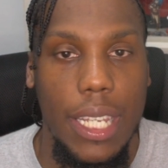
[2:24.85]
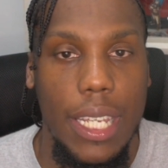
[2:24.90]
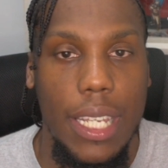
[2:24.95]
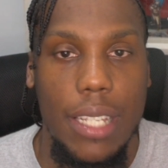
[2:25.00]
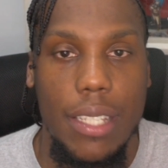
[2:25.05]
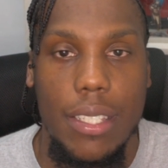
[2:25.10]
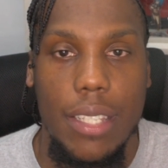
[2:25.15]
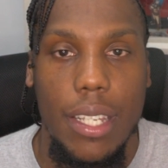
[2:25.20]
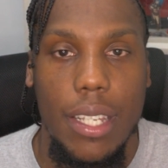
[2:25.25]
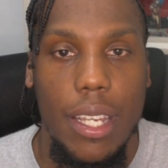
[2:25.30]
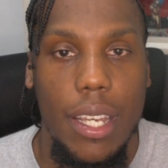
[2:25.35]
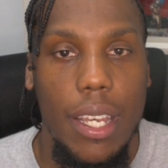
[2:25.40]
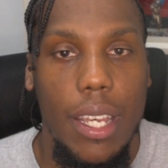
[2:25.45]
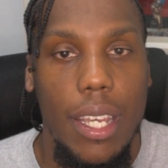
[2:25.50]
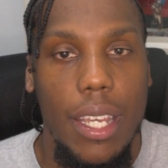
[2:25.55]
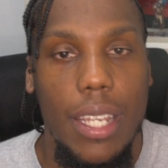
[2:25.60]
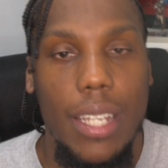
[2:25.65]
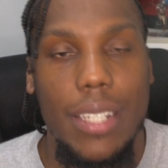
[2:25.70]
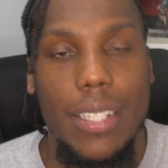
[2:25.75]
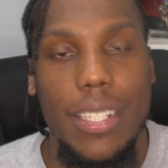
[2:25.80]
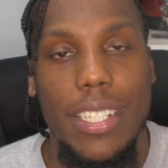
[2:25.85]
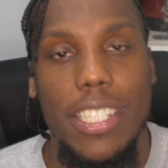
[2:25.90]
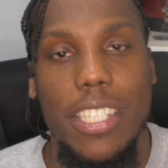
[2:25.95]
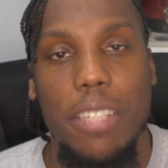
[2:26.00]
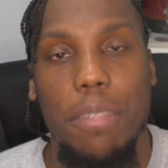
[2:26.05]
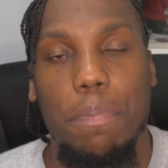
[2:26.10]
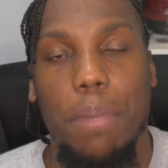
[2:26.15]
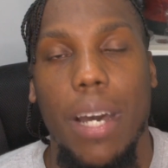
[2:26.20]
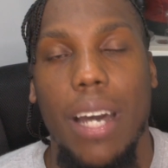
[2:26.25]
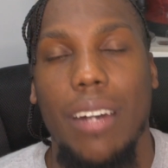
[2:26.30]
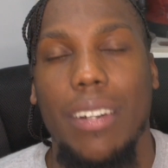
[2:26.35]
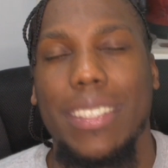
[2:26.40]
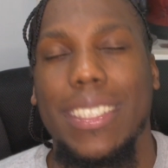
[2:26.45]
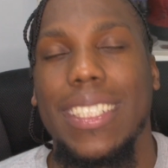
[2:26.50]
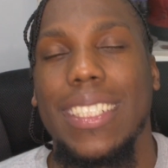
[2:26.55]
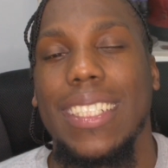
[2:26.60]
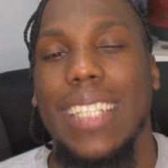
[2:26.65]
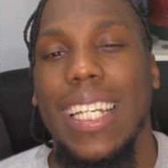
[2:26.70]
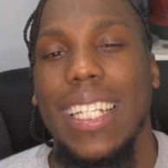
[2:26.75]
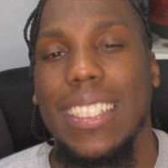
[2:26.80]
It's just about
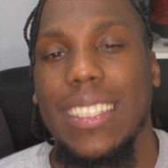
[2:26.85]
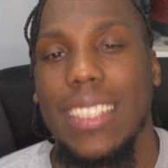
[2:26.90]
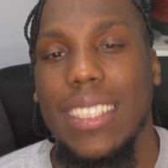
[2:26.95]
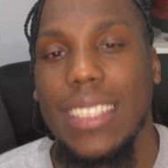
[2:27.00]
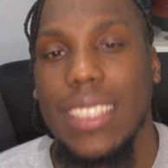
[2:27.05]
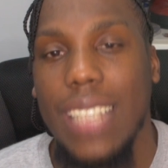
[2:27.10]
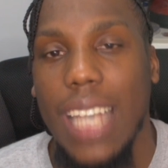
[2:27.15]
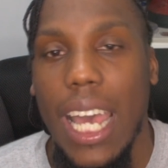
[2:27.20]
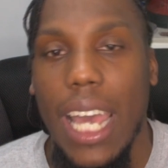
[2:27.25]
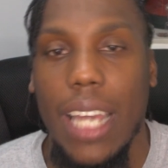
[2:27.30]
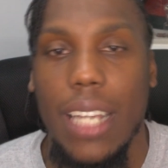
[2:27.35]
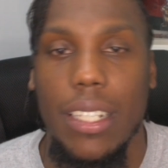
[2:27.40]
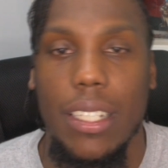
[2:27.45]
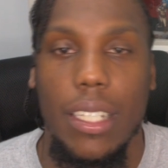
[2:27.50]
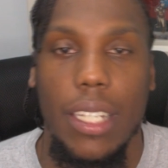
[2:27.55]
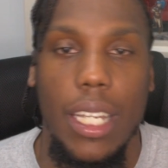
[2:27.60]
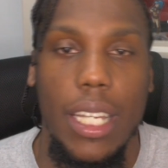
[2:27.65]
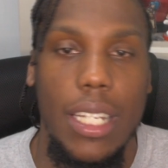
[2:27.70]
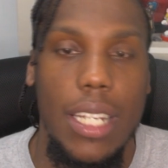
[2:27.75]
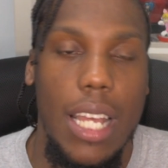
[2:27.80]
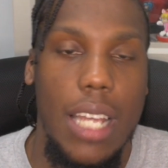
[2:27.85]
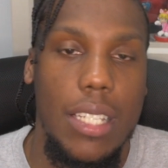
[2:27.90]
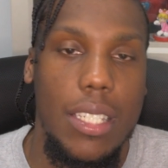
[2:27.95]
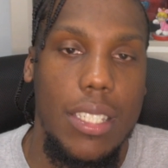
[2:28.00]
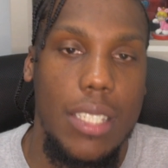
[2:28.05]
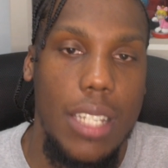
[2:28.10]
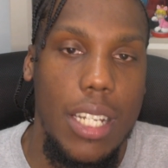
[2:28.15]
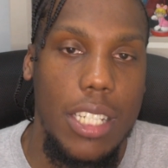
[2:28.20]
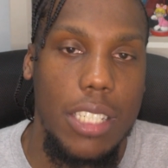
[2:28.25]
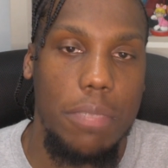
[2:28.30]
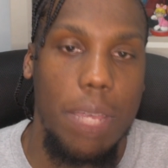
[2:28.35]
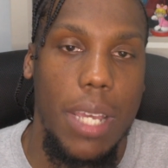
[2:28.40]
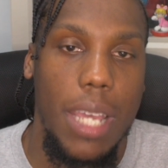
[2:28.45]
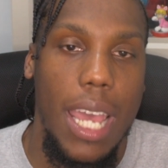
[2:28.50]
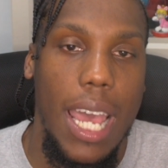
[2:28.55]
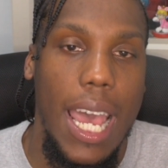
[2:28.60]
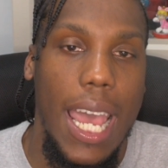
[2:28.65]
today's society, and that sucks, man.